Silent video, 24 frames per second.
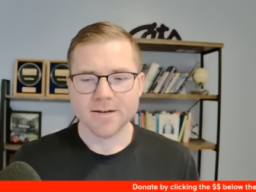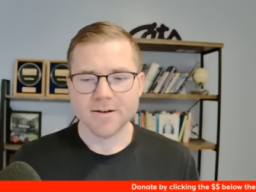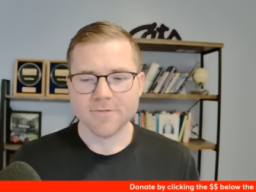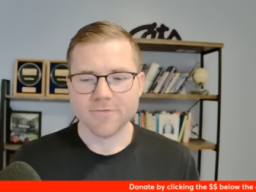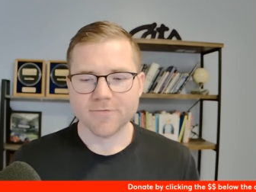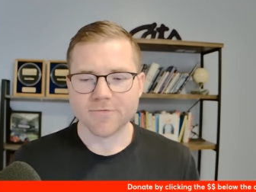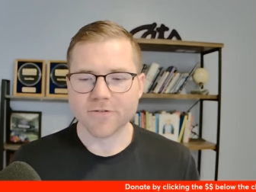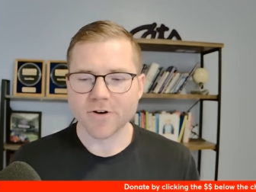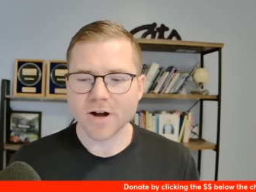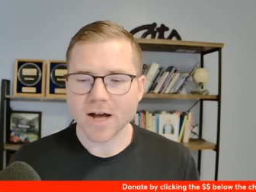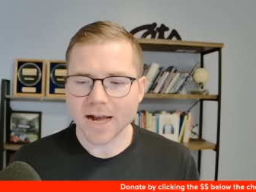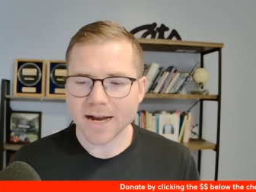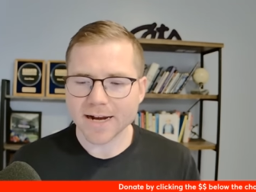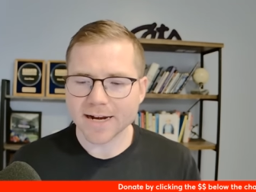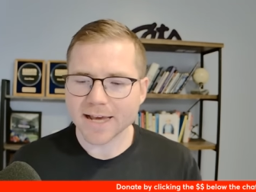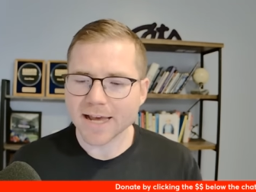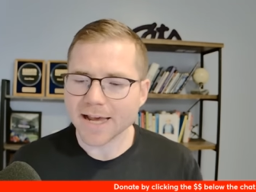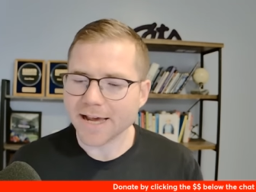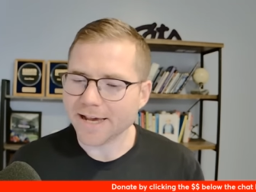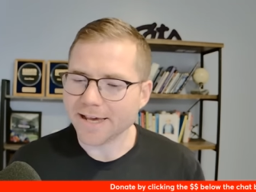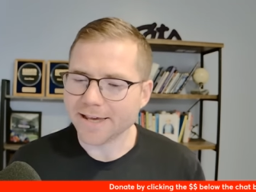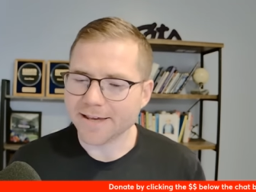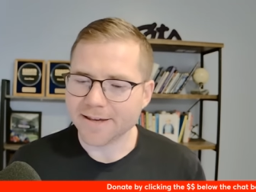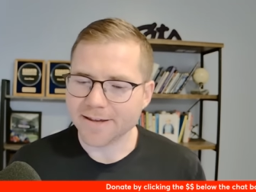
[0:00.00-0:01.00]

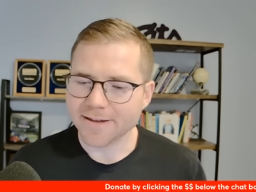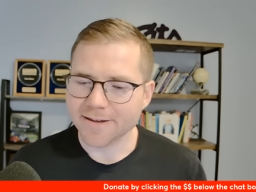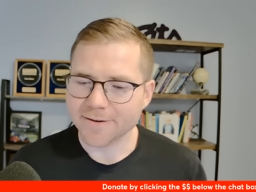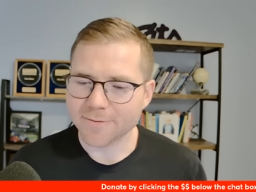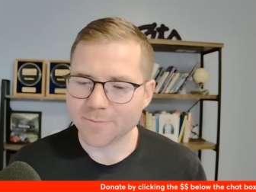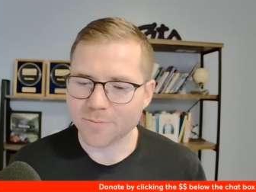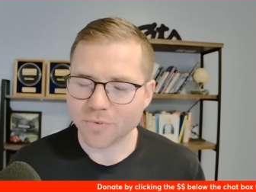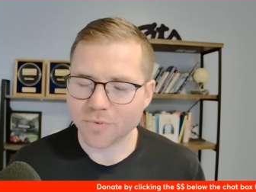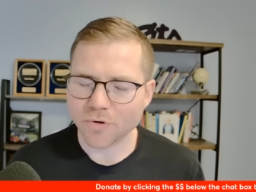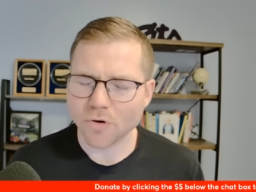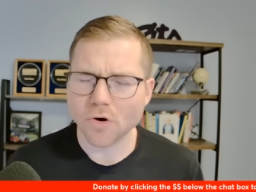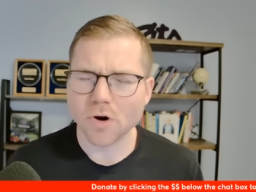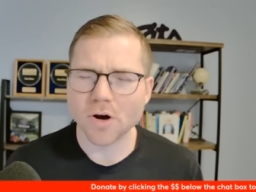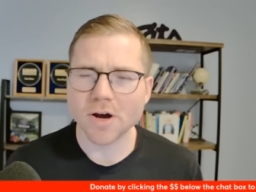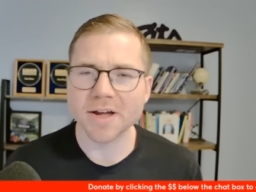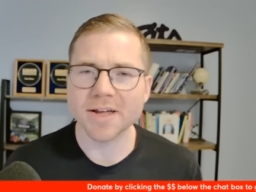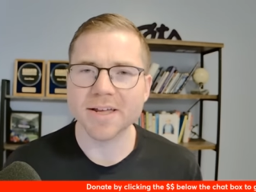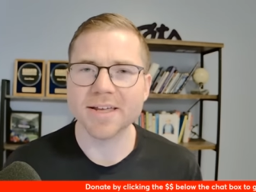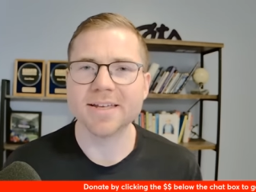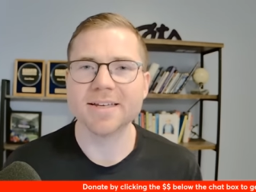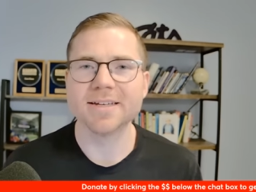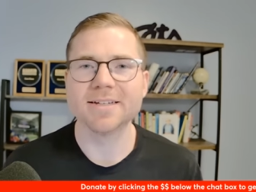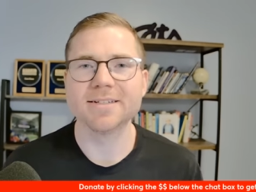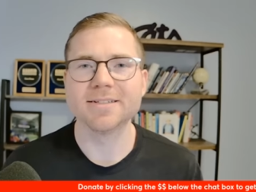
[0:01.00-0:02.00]
Friday,
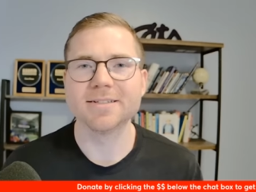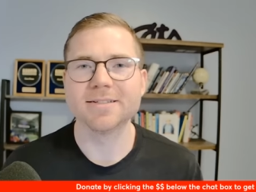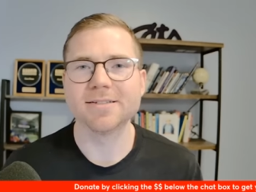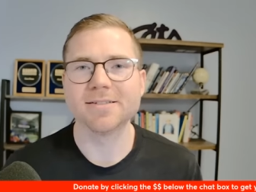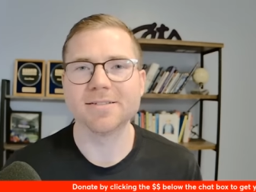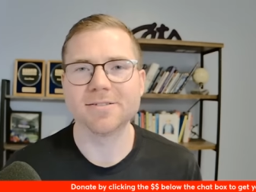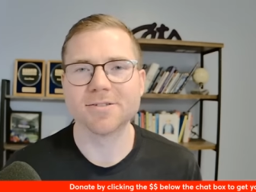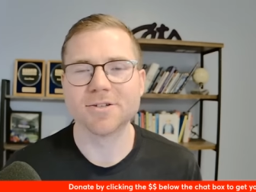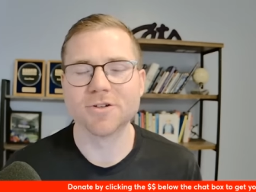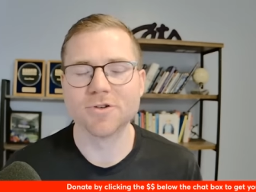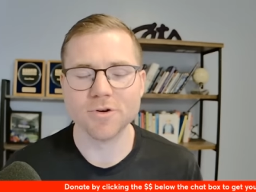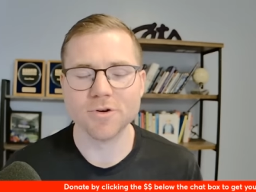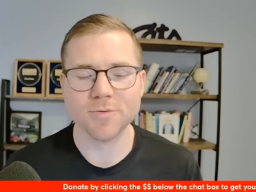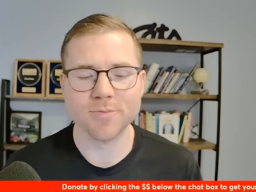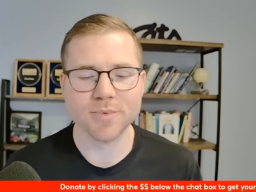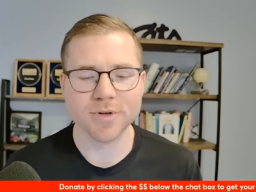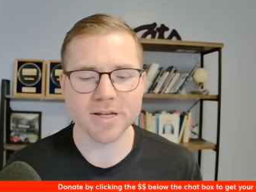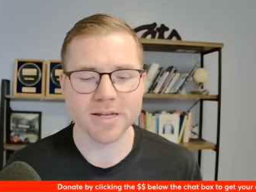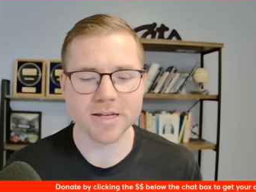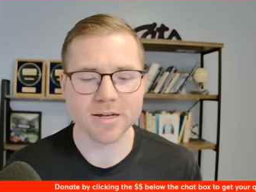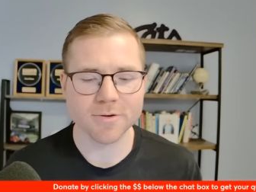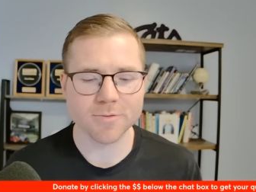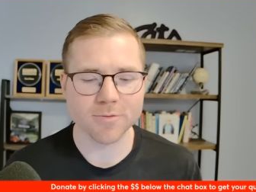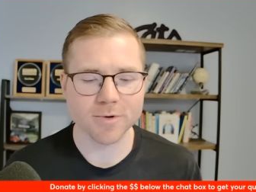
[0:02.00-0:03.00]
boy.
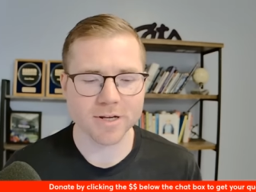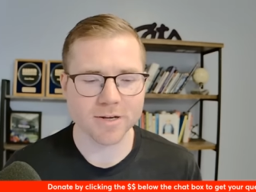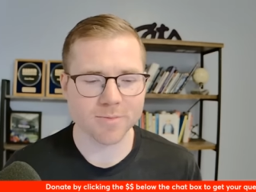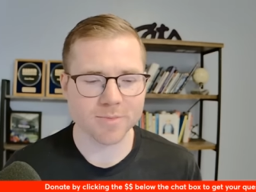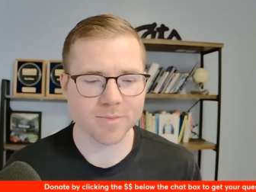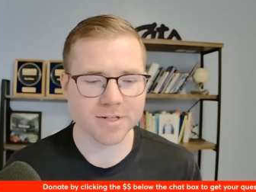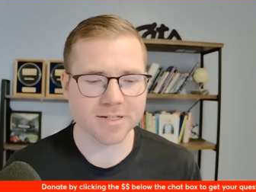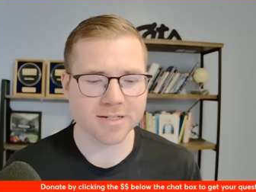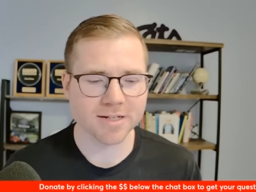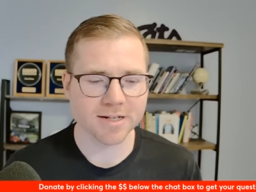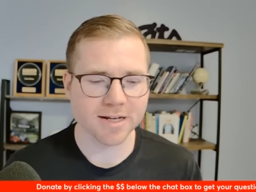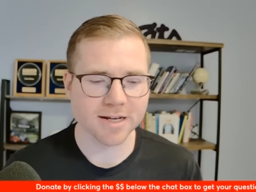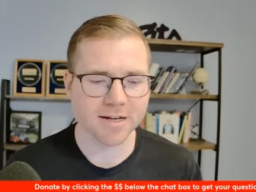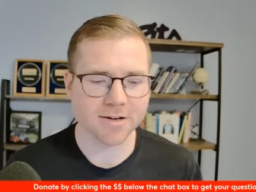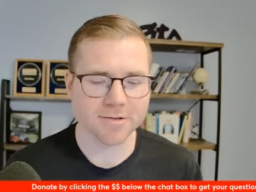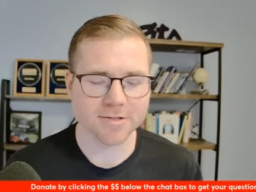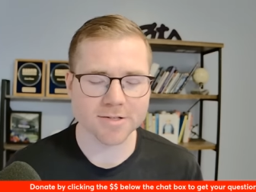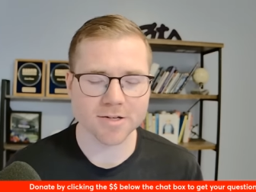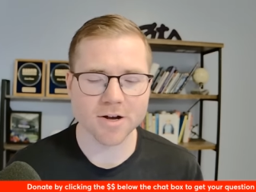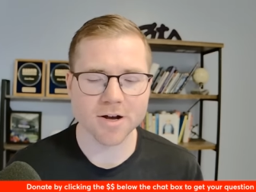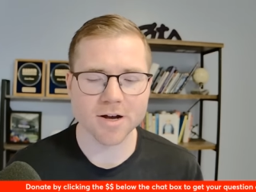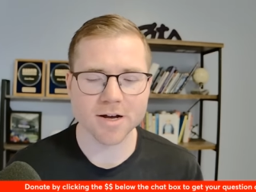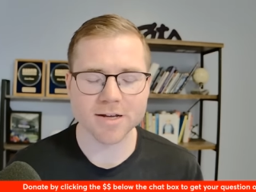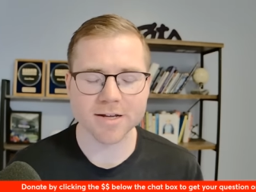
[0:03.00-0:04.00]
We could be sitting here
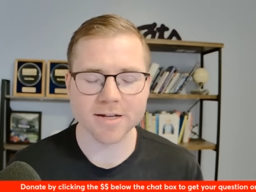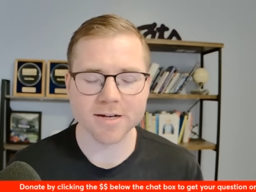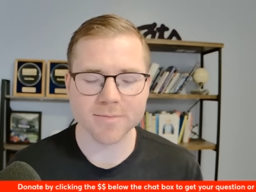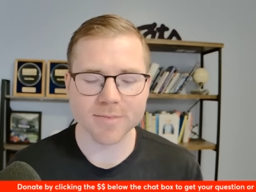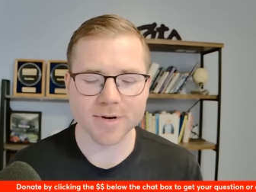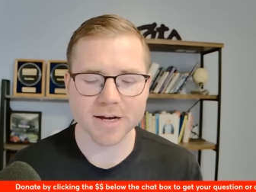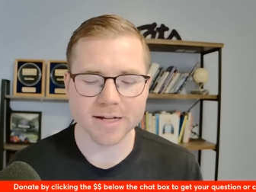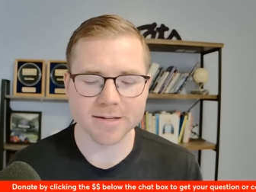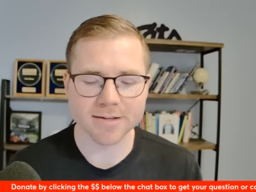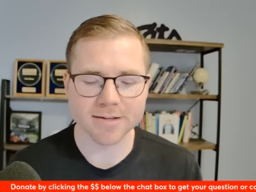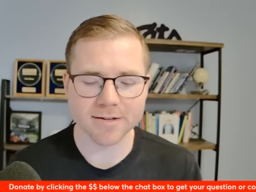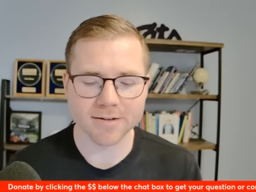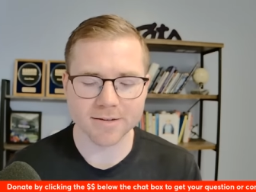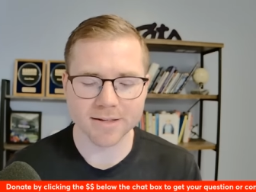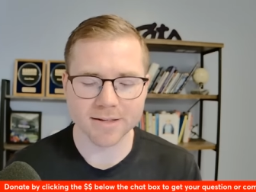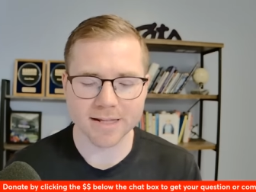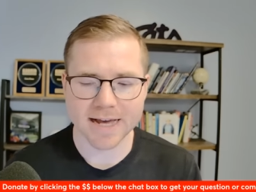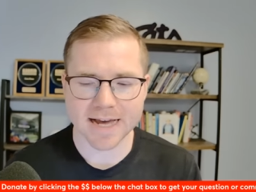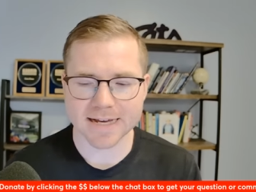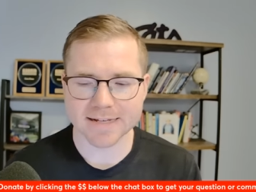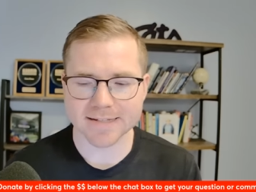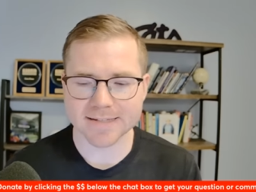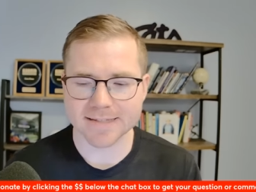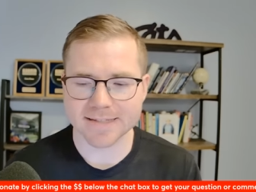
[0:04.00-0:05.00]
talking about the
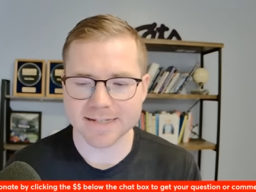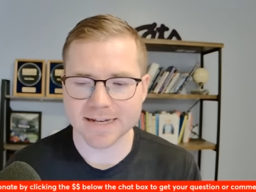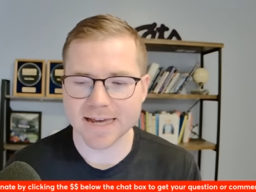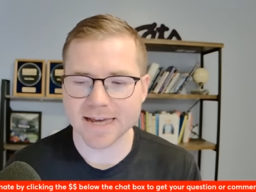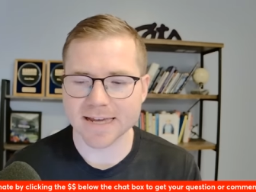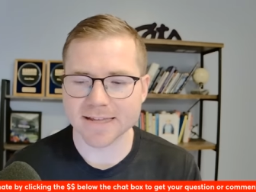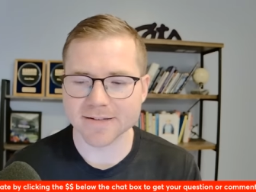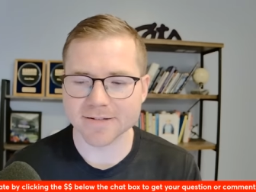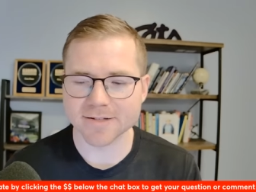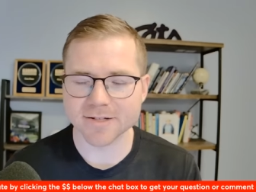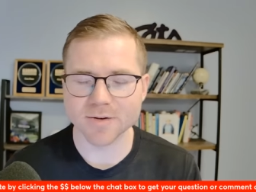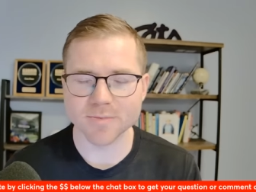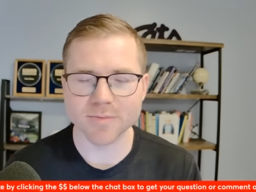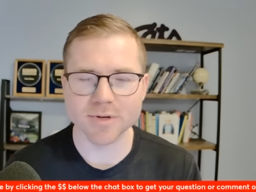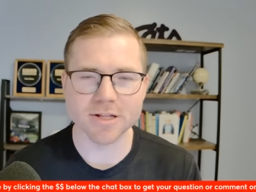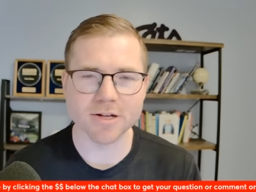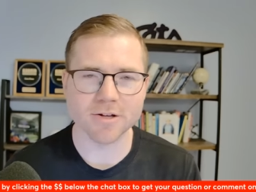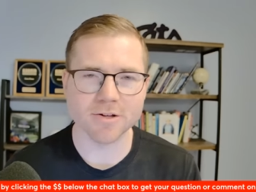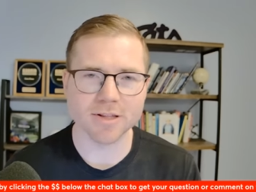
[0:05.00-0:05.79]
last day. This could be the